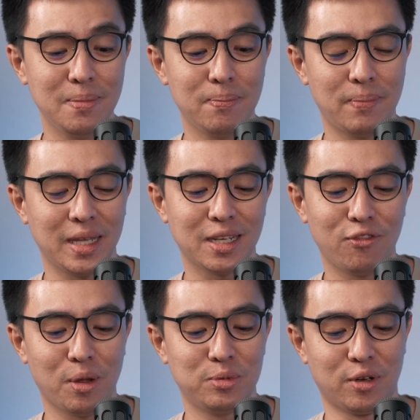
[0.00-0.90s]

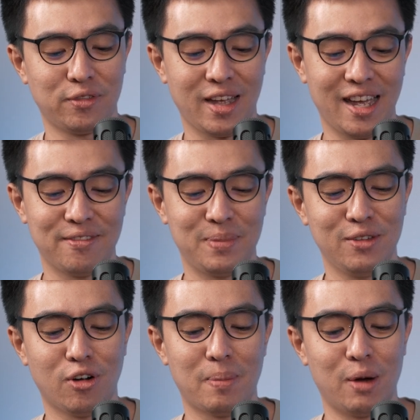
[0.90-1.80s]
petaflops of
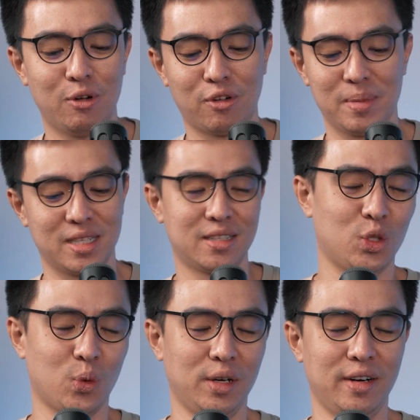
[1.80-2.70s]
FP4 power from its
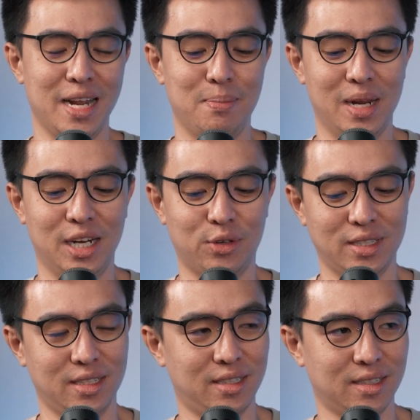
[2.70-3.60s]
208 billion
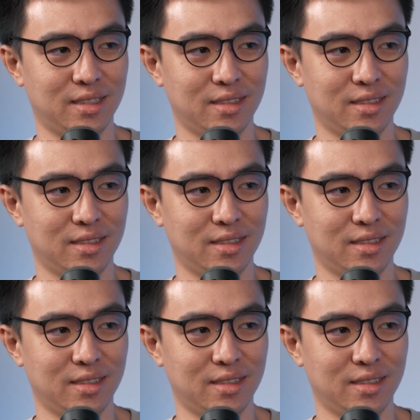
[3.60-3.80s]
transistors.